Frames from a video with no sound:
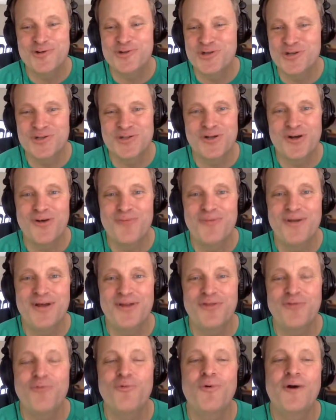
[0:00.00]
It's just all
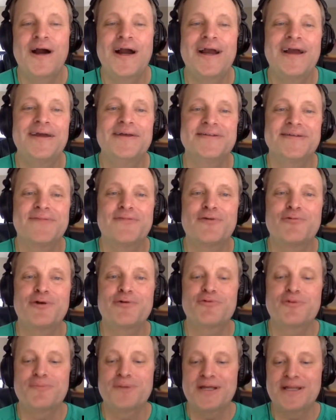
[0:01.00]
myth. Why is
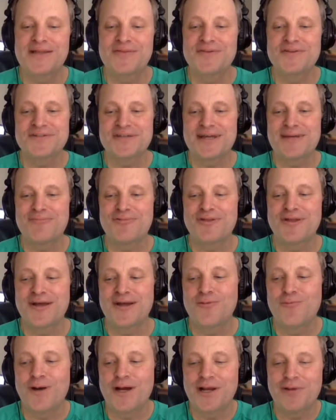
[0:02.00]
everyone repeating the same
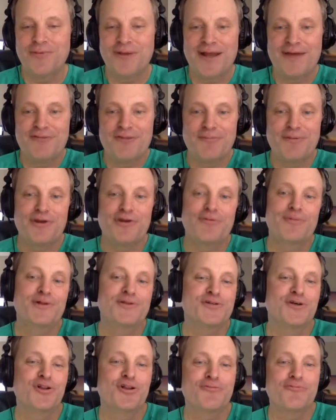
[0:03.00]
thing? Why do we have the
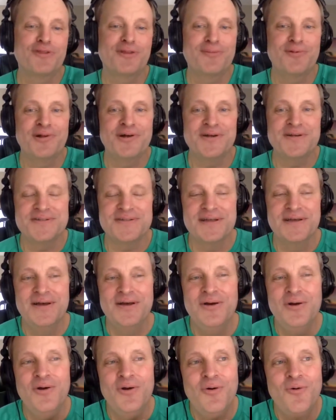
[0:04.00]
pyramids all over the place?
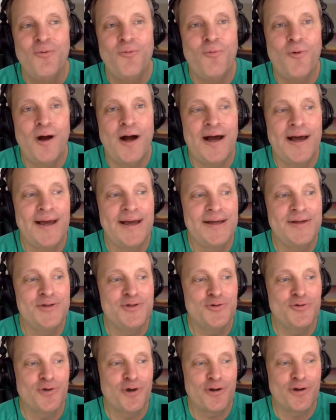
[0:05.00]
Why
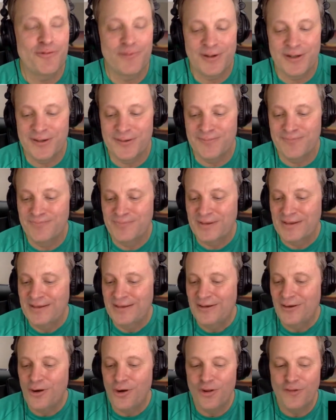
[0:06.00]
do our
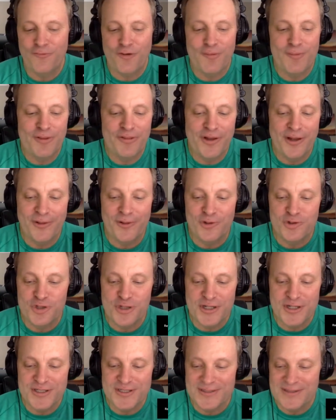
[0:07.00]
all of our
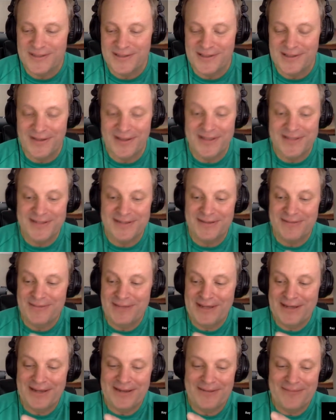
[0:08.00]
mythologies, at least
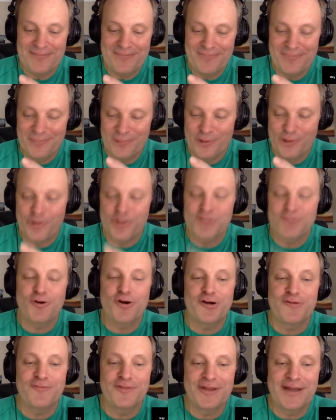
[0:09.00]
in a large
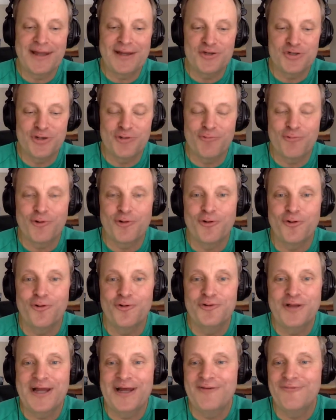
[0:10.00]
part of the ancient
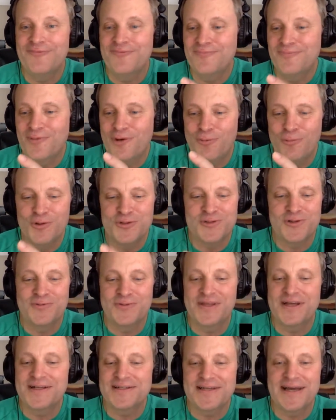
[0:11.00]
world, have almost
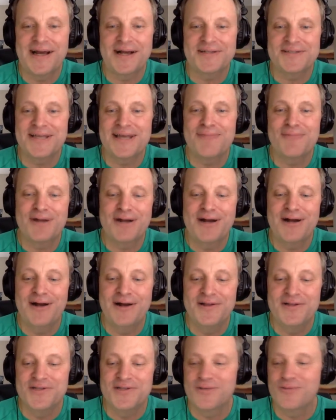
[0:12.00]
the exact same
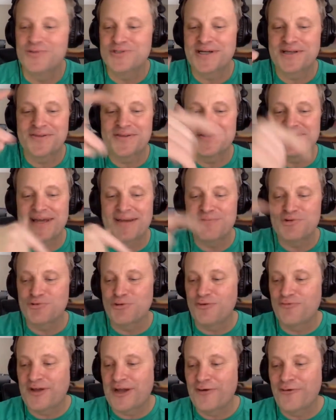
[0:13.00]
god? It's almost like the same
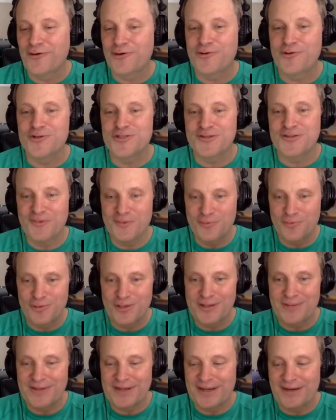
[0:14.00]
12 characters if you
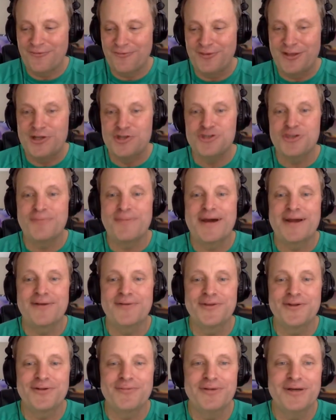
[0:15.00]
really kind of flesh them out
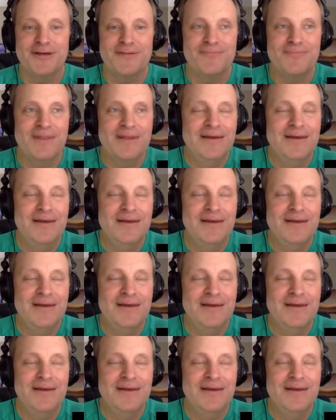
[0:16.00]
a little bit.